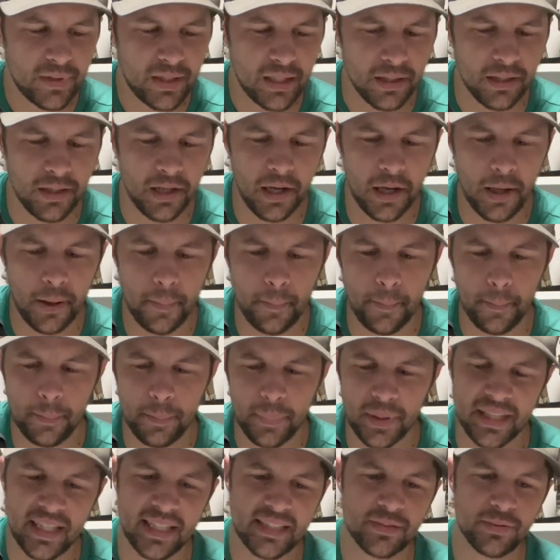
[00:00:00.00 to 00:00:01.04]

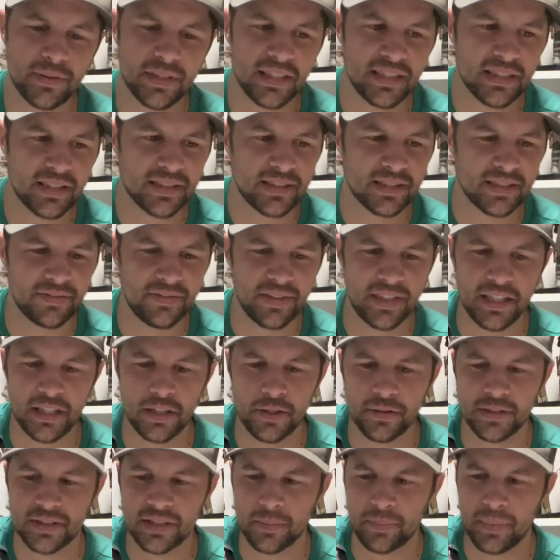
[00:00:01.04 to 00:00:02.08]
But that's what this video
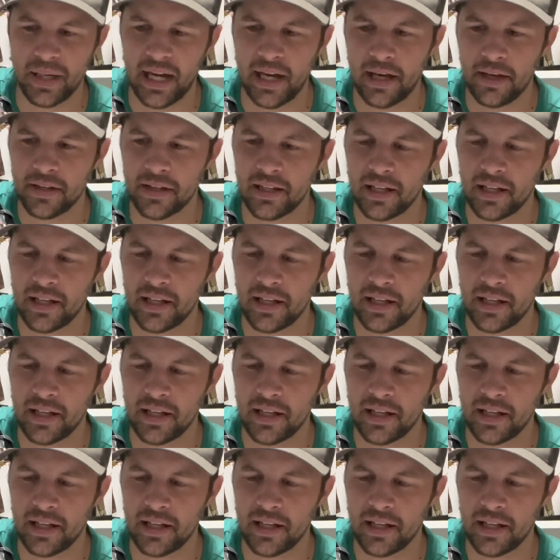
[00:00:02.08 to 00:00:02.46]
is about.